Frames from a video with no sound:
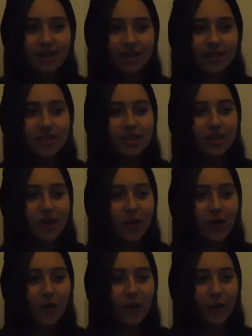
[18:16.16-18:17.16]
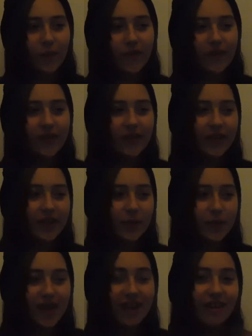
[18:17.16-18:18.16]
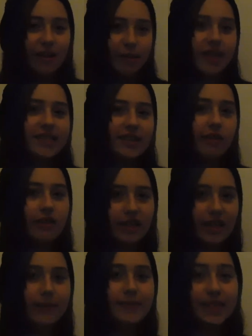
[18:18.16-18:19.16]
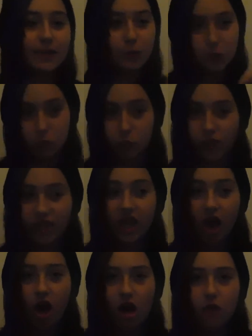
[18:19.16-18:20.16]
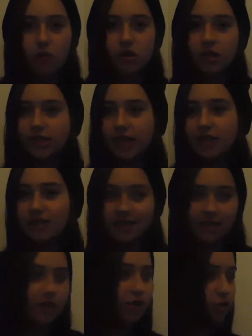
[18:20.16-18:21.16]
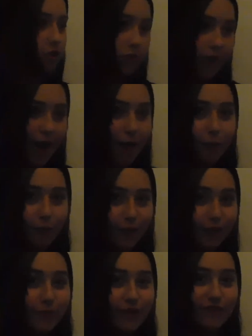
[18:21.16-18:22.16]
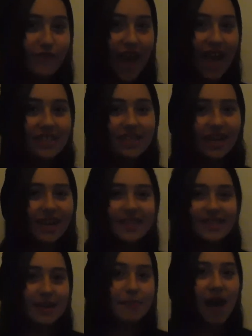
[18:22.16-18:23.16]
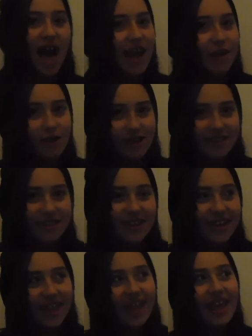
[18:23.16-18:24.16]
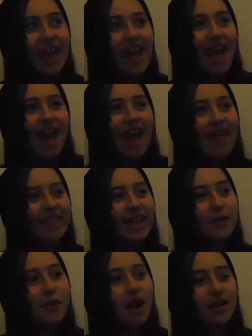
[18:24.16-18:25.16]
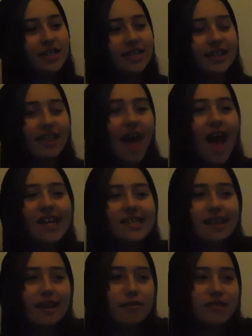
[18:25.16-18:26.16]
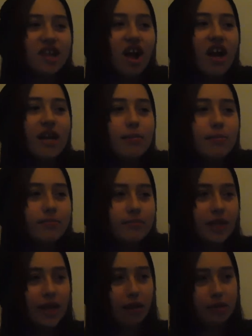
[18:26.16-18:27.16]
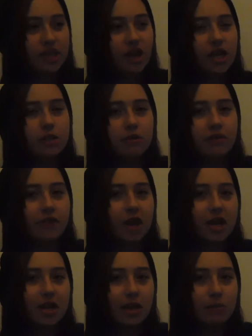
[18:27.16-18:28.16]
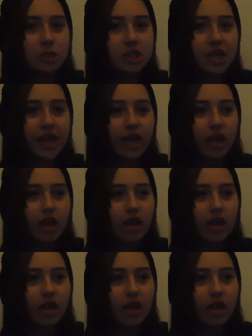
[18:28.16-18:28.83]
So we ended up kissing on the lips, and it was really awkward because I just, like, turned around really, really fast. Like, I didn't say bye or anything. And then I walked into class, and I was talking to my friend, and I'm just like,